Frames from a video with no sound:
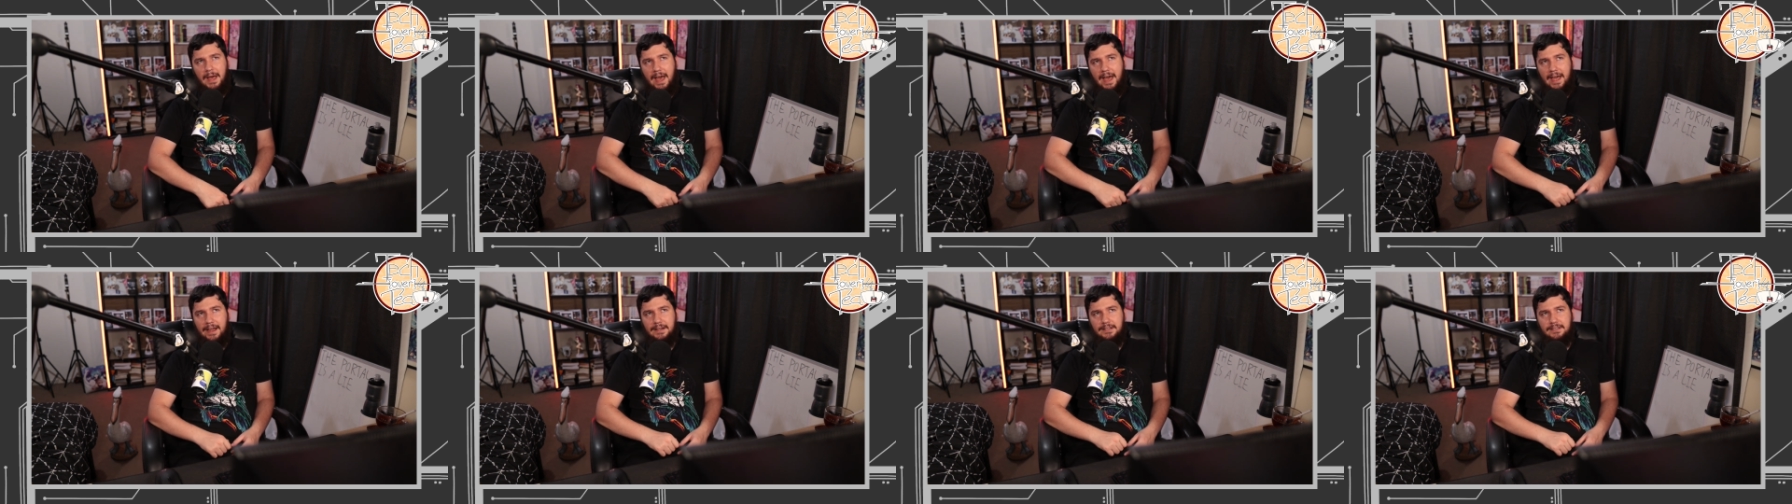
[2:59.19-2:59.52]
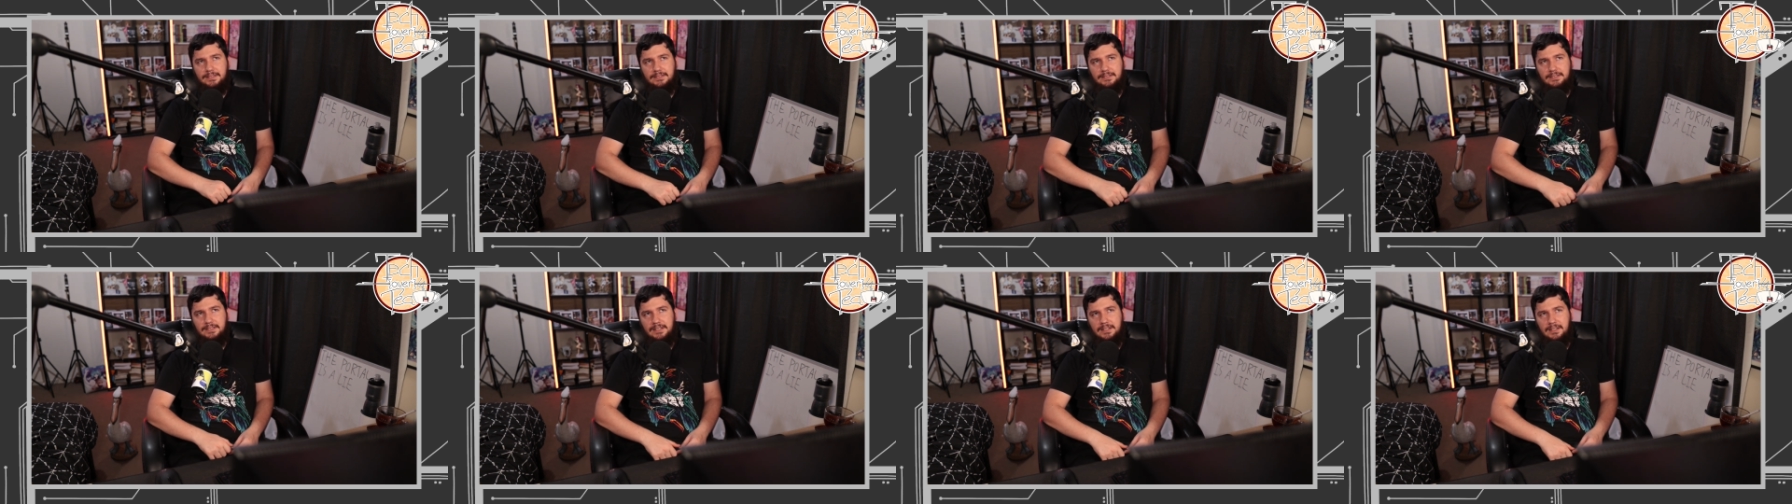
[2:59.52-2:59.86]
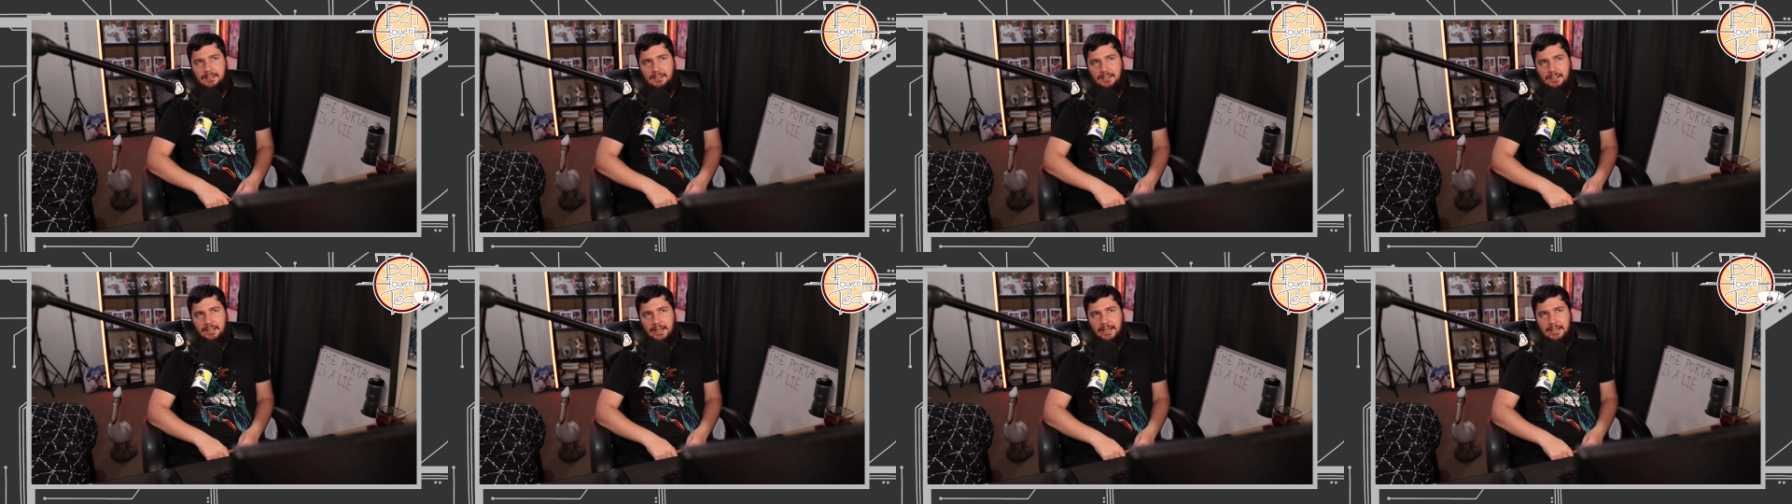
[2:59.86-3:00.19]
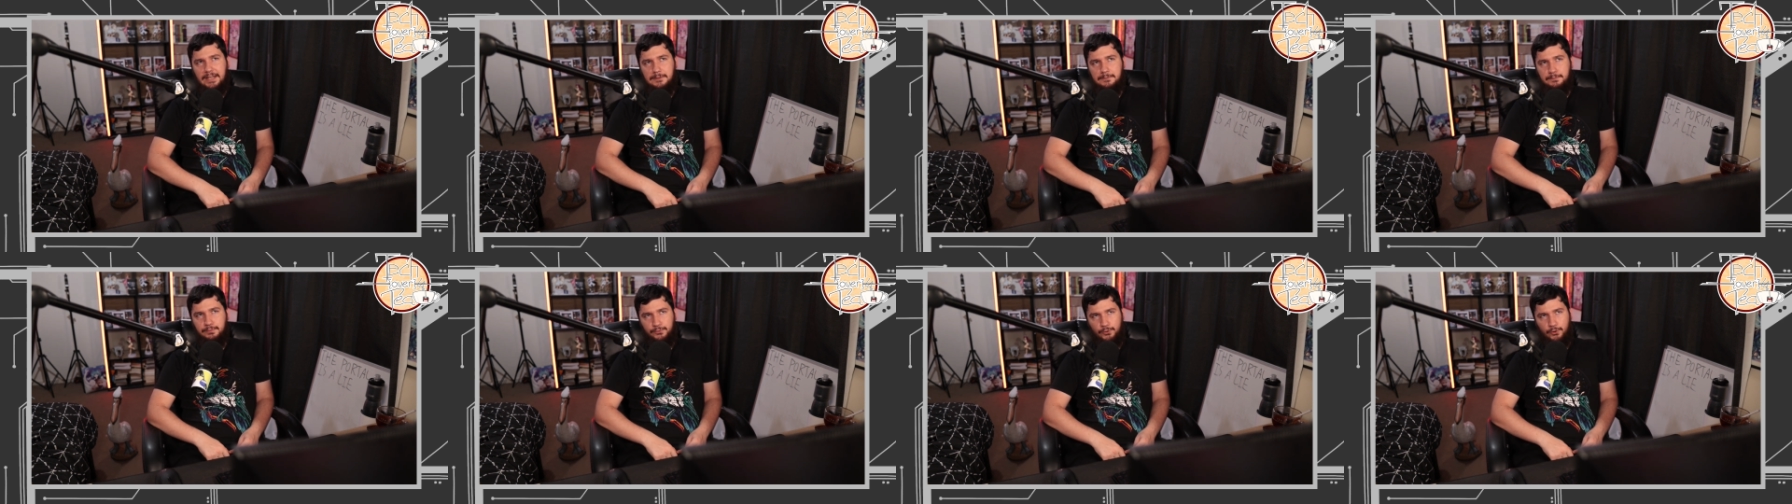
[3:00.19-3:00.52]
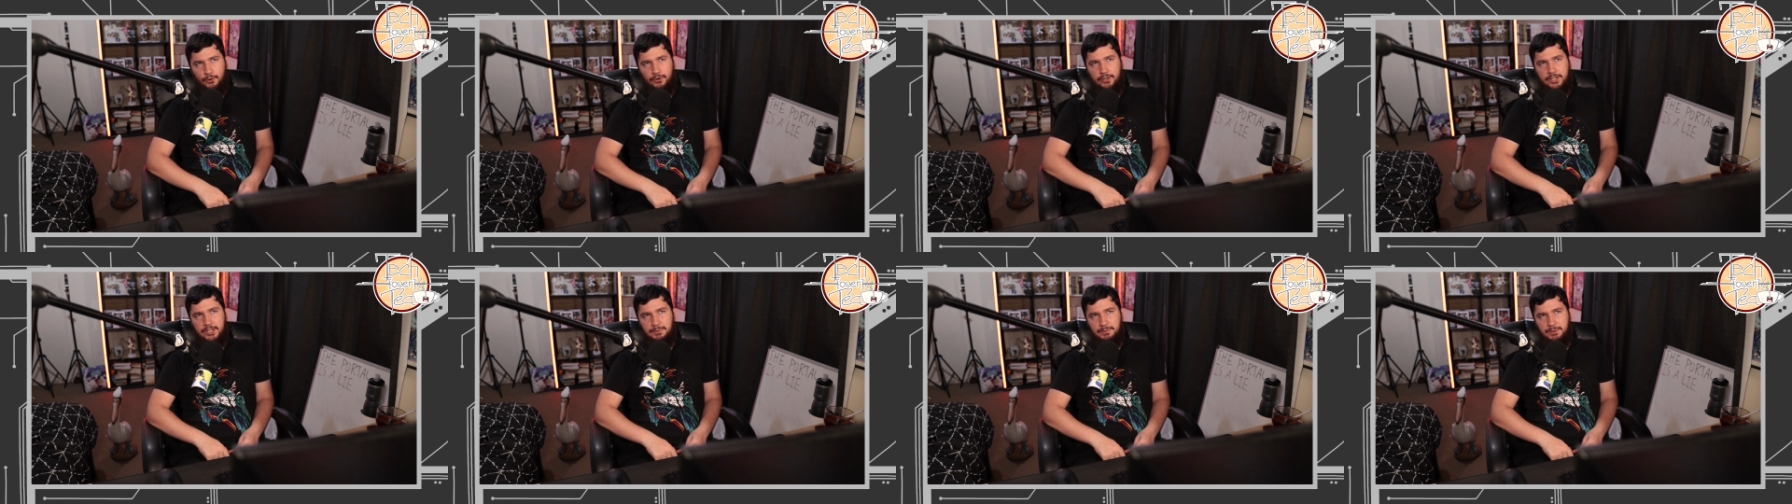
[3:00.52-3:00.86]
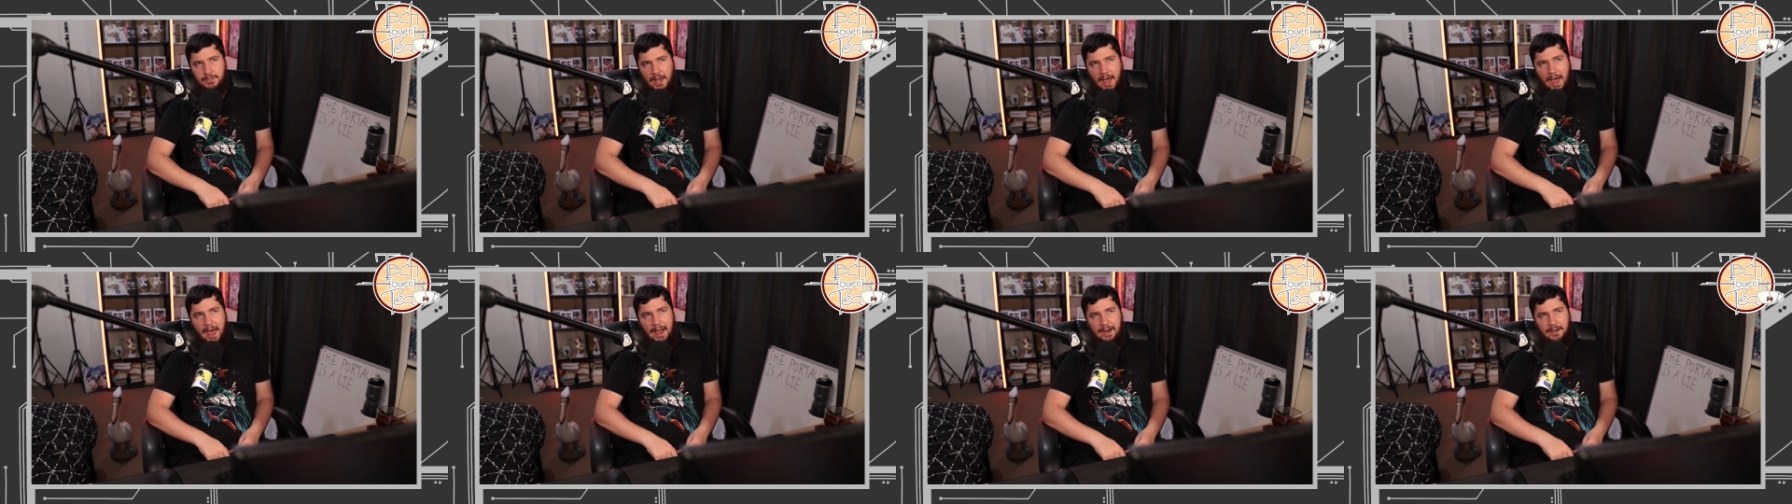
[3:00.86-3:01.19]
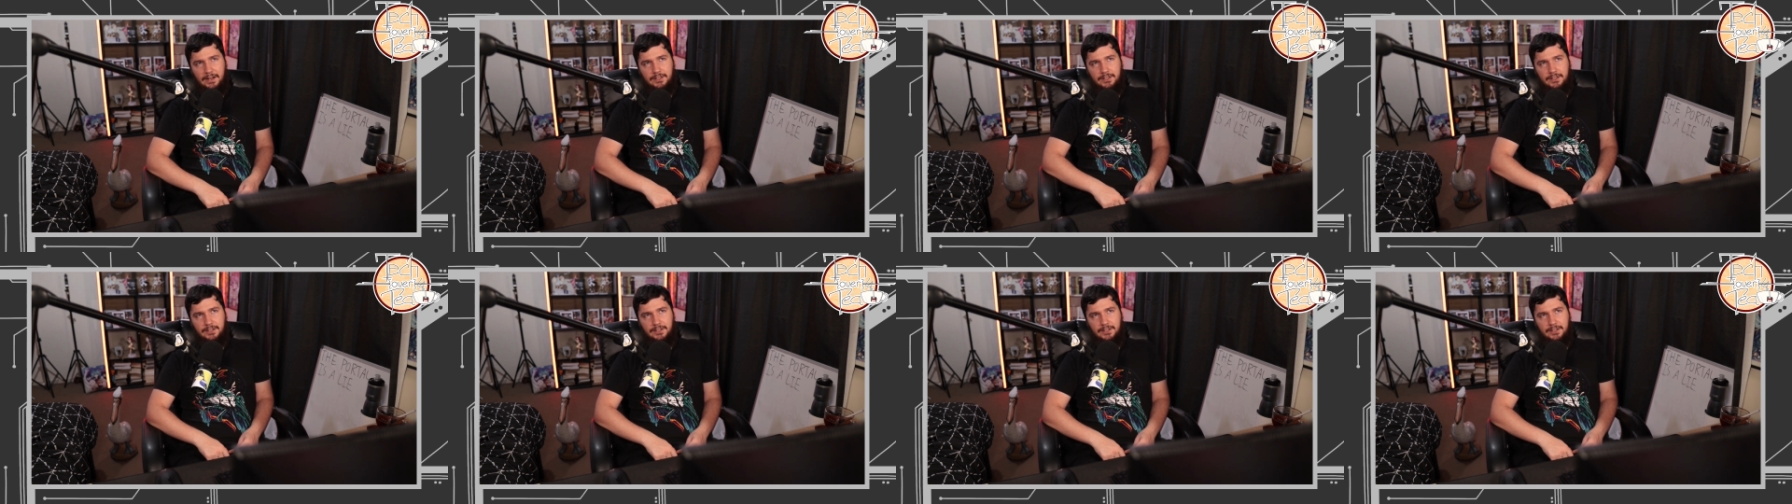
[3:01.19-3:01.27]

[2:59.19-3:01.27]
acting like Brody would act